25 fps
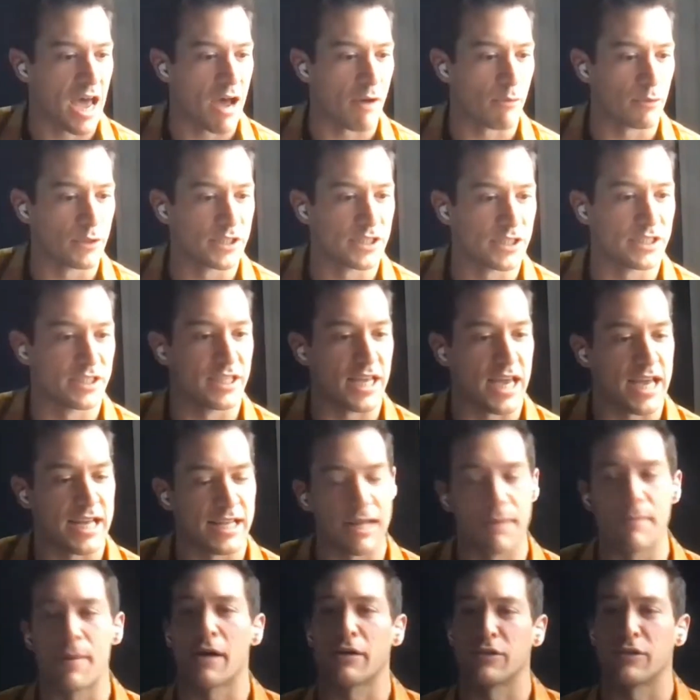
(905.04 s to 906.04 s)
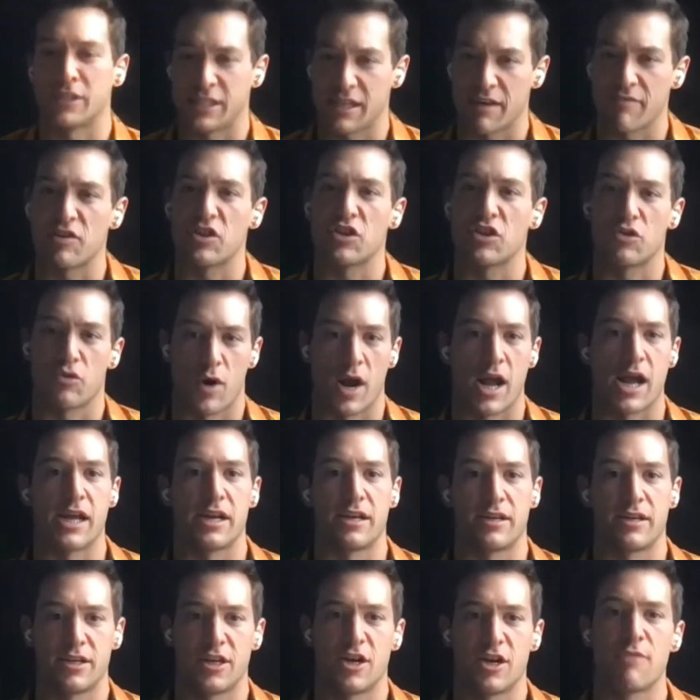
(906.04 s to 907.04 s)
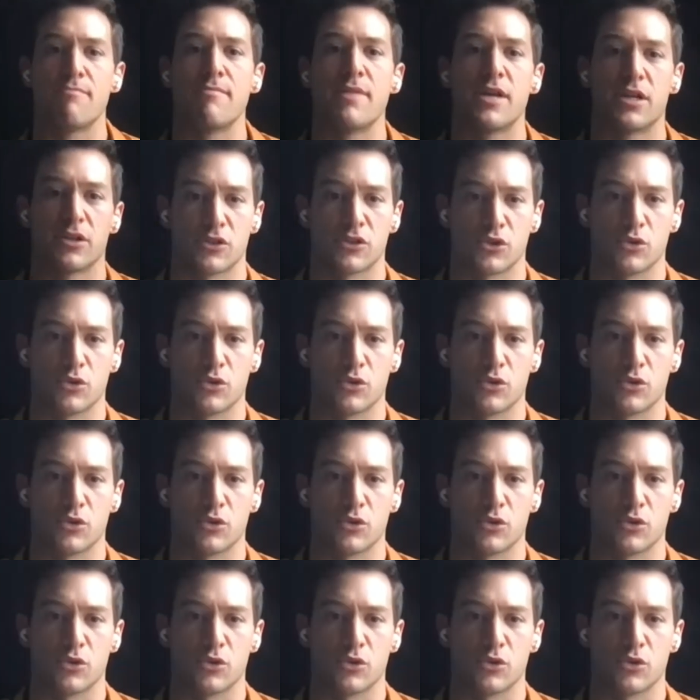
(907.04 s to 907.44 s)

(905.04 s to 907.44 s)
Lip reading: that was in about seventh grade, middle